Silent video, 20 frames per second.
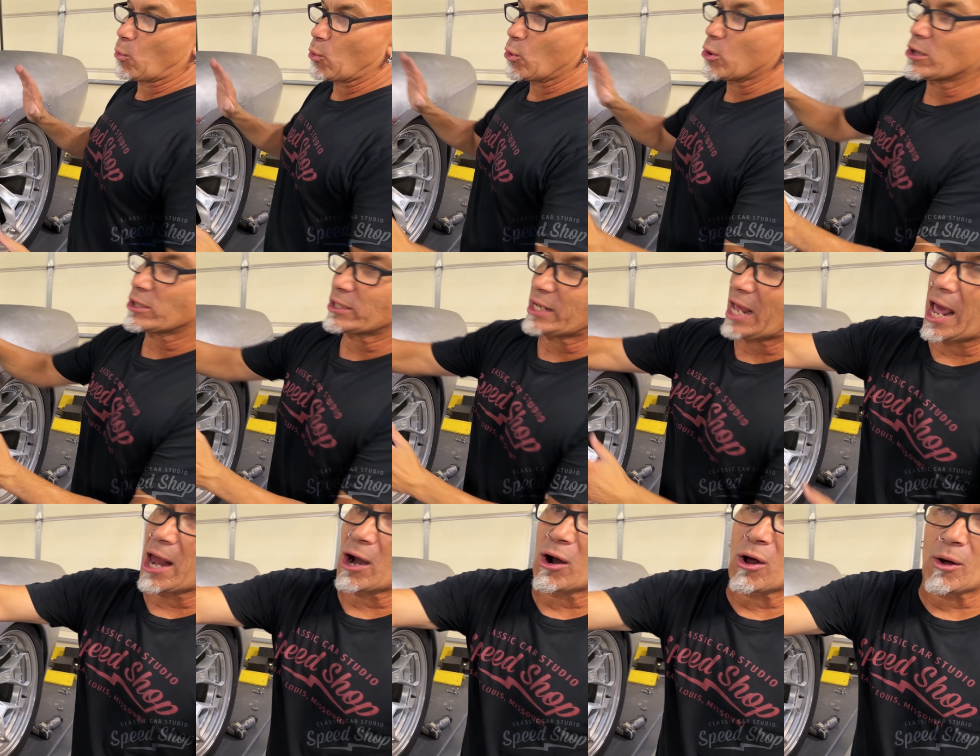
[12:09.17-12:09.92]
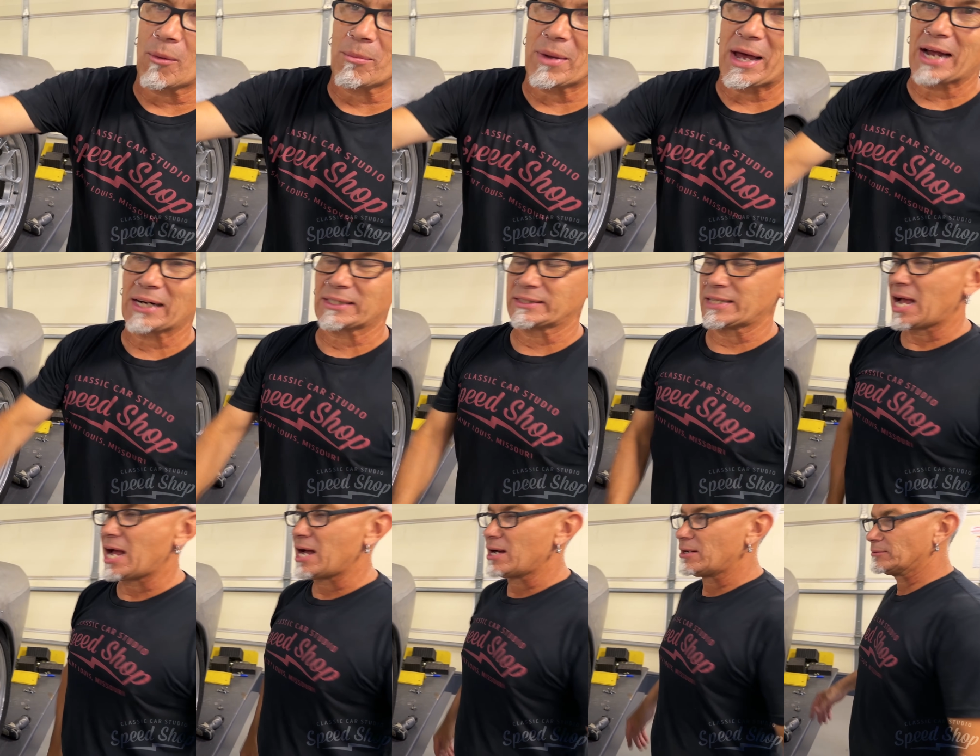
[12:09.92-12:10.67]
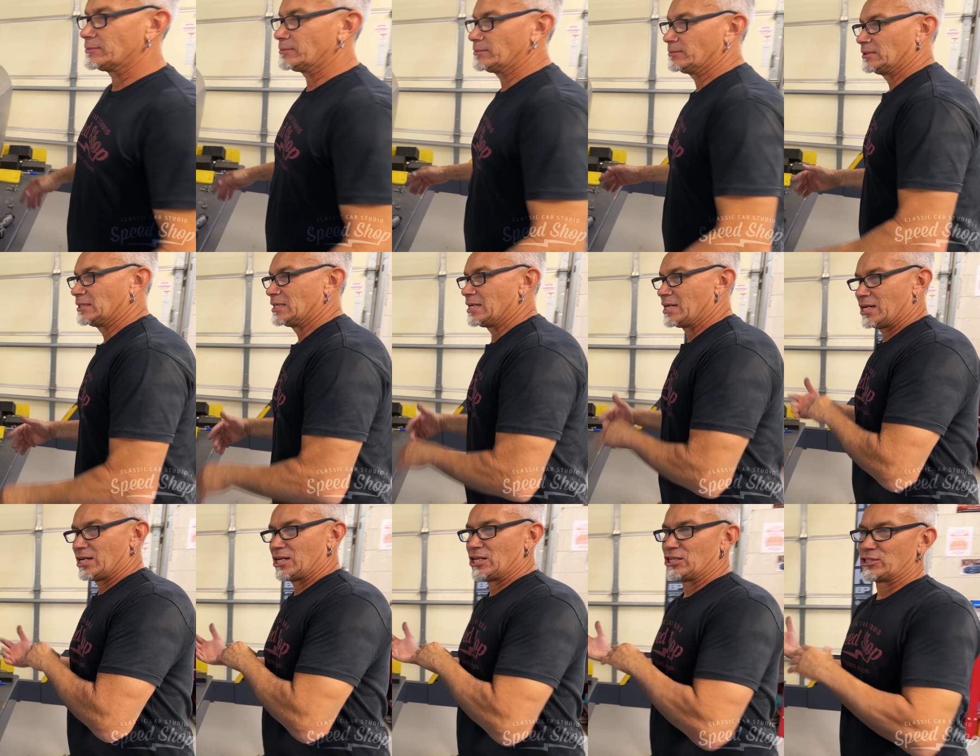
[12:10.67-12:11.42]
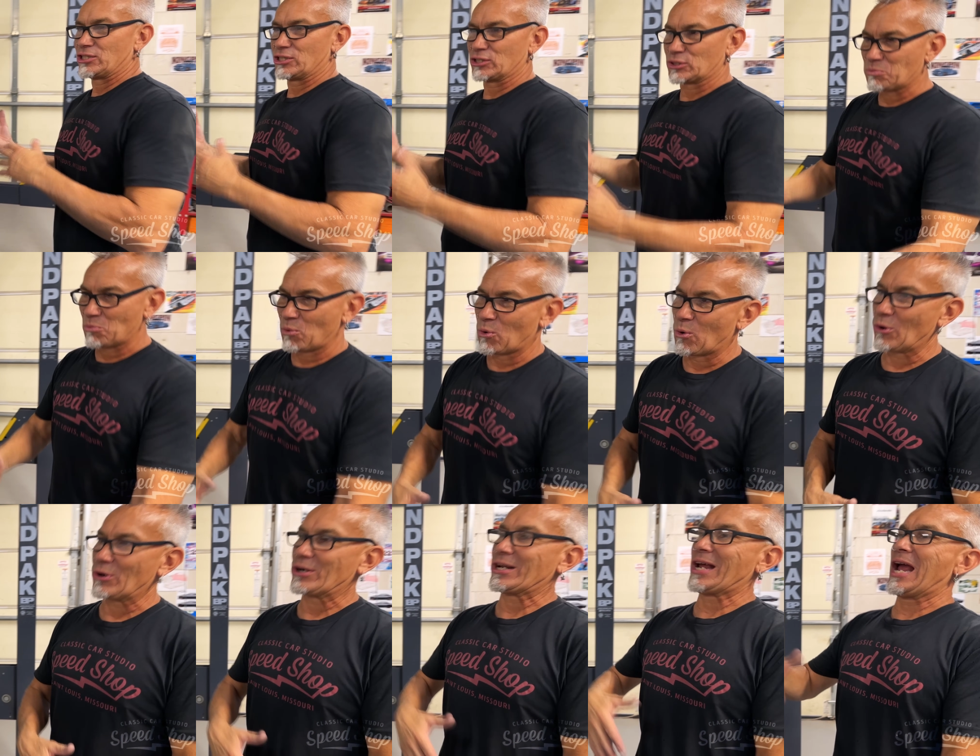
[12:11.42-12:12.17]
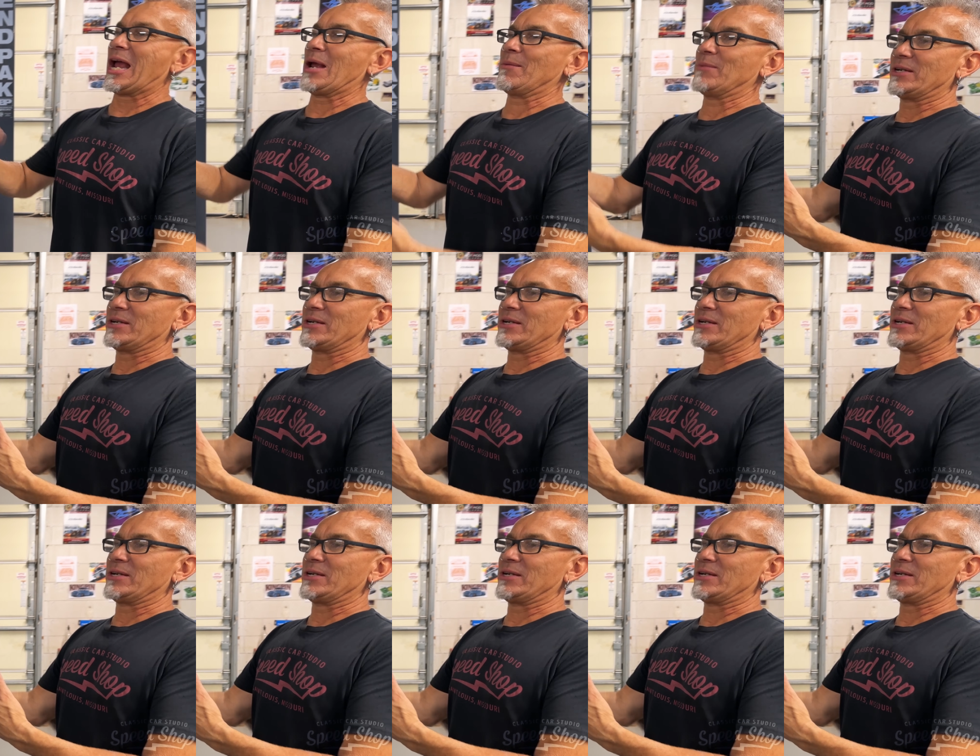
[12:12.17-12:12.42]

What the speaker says: work that all back down. There's just more time